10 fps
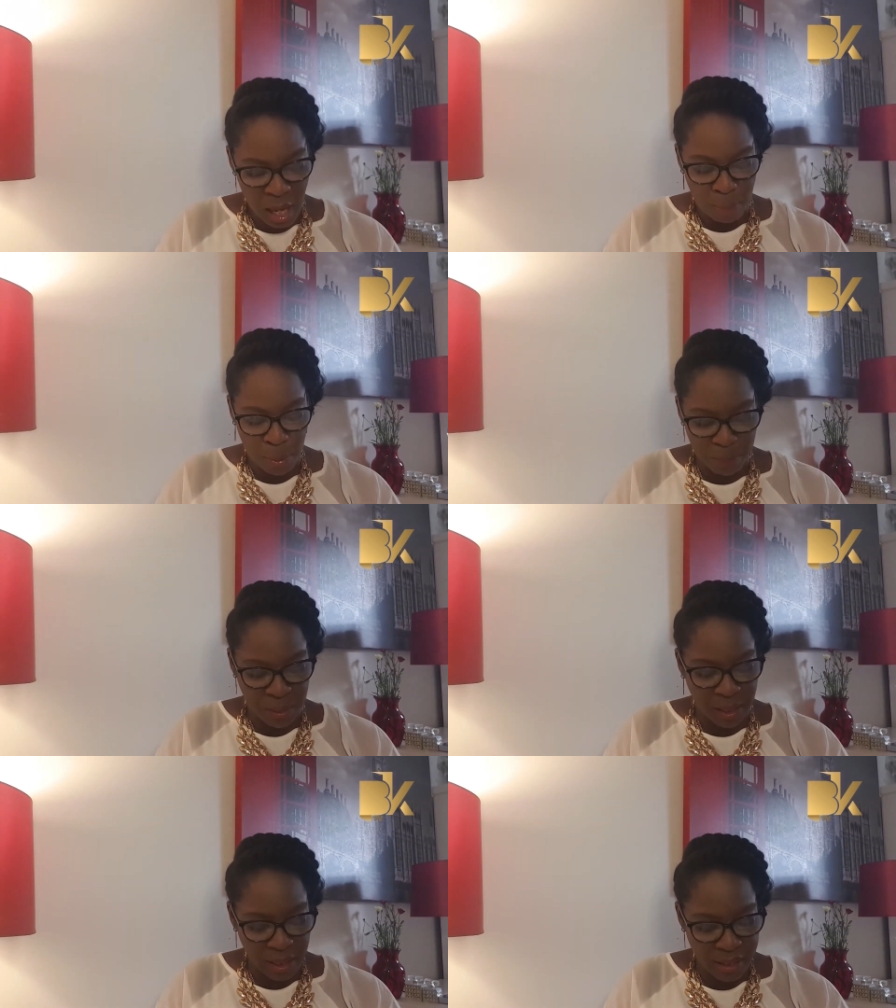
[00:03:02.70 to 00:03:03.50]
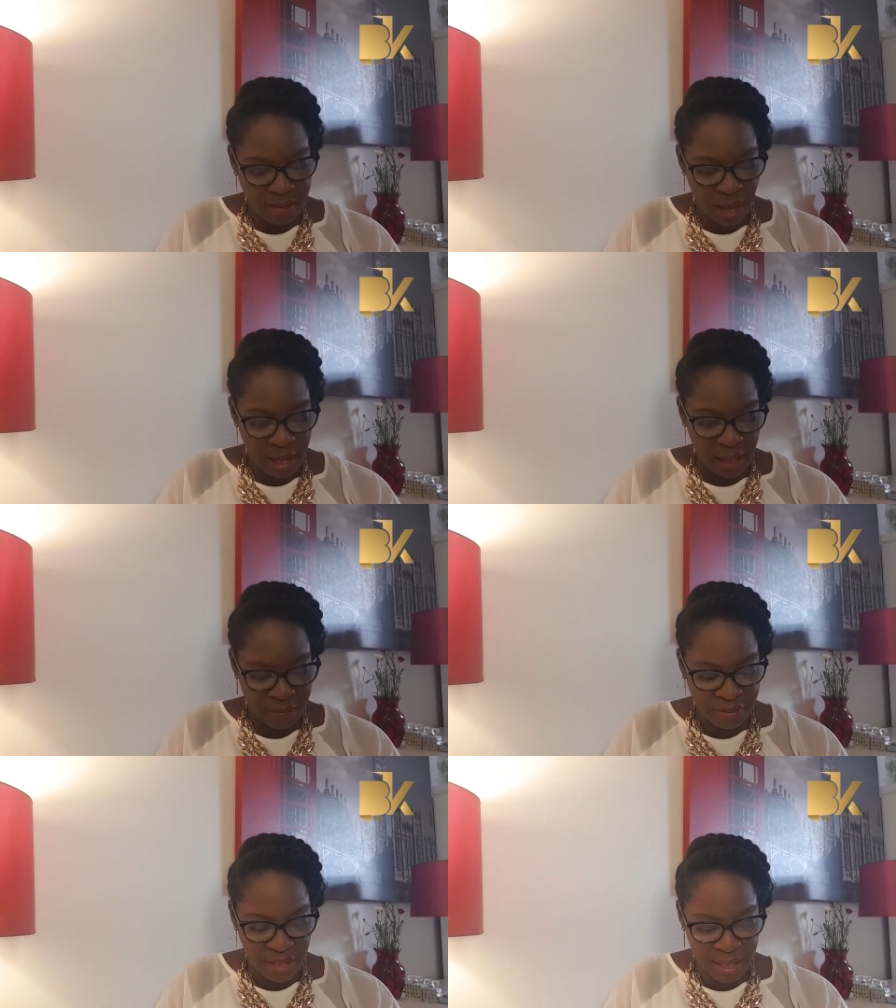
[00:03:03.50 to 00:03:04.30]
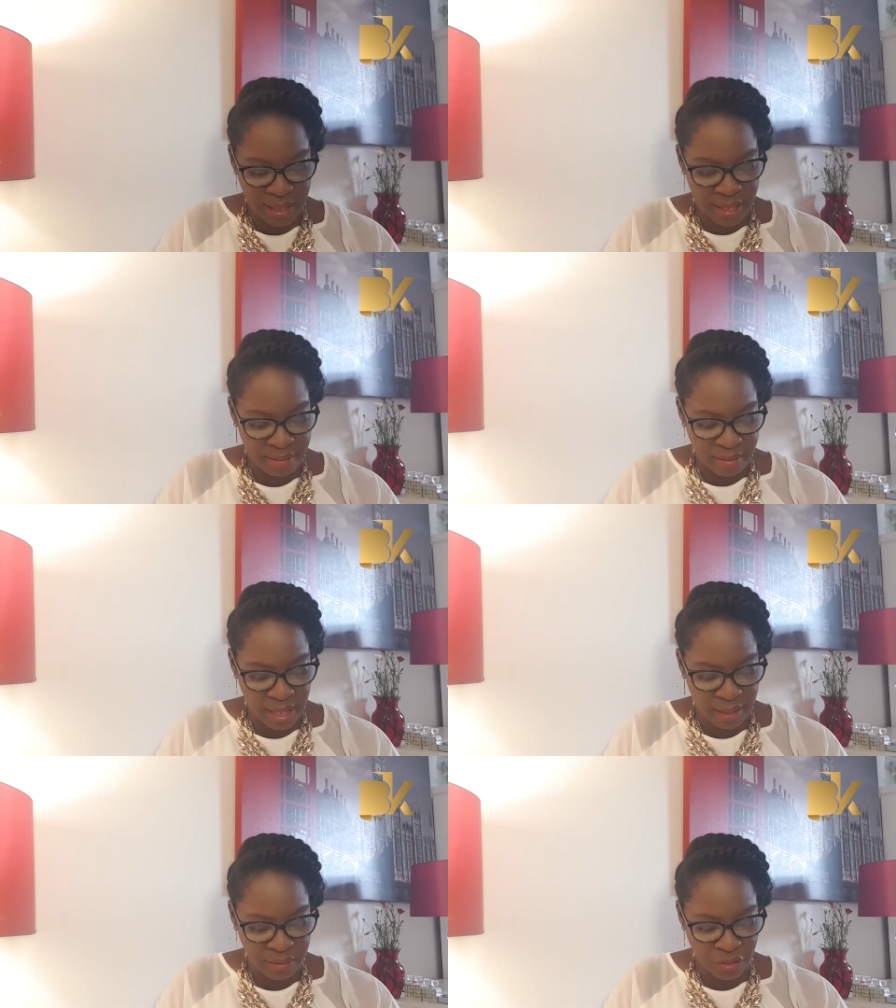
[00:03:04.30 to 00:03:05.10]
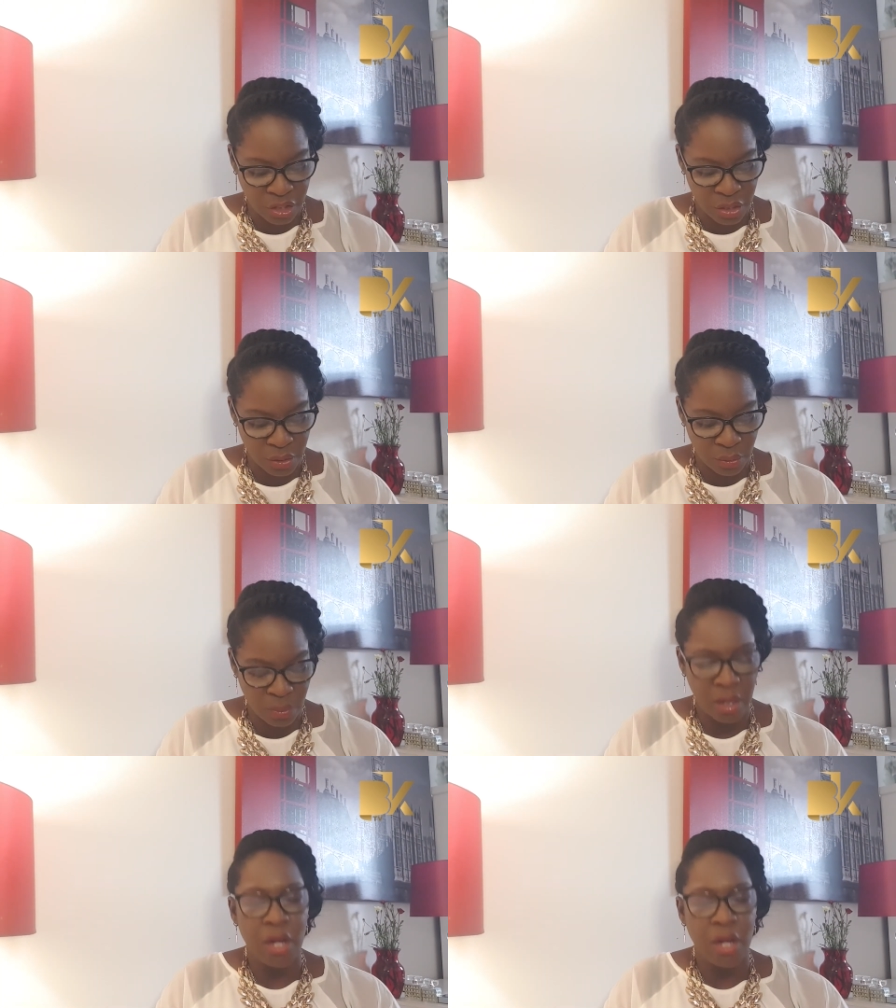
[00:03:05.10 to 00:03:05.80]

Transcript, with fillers: But because I have said these things to you,